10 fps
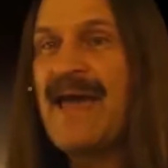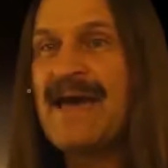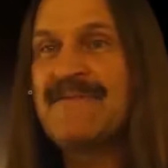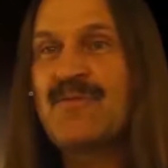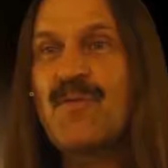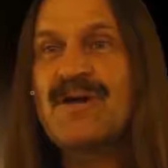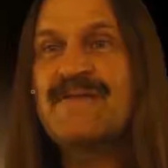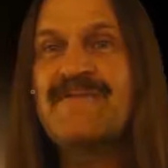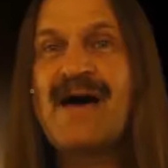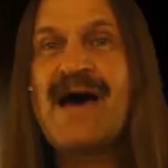have
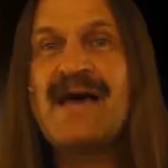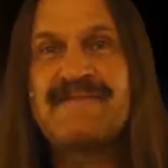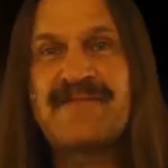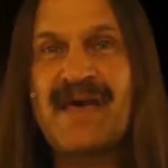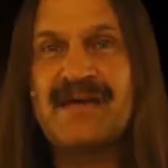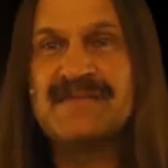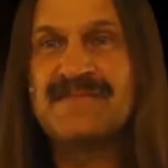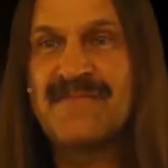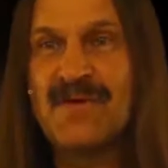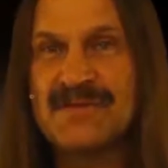
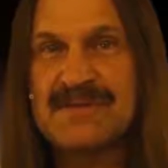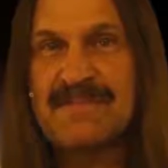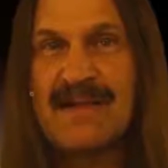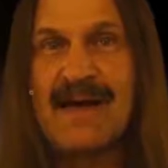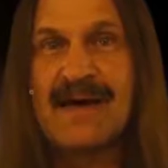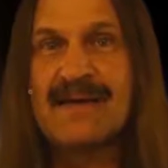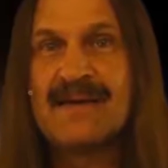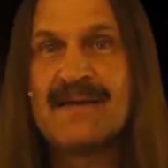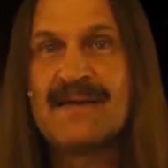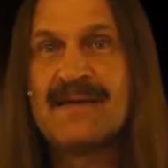25,000 volts
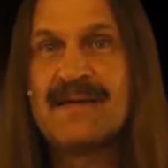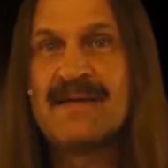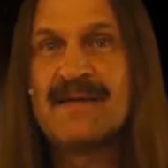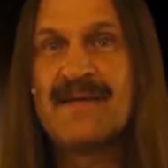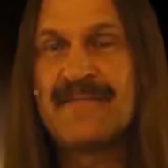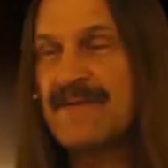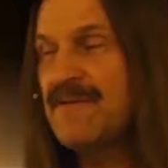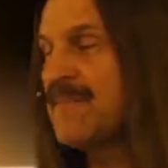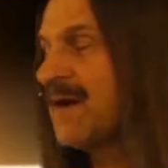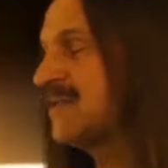applied. Then
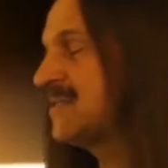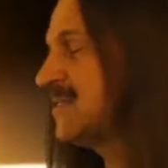we might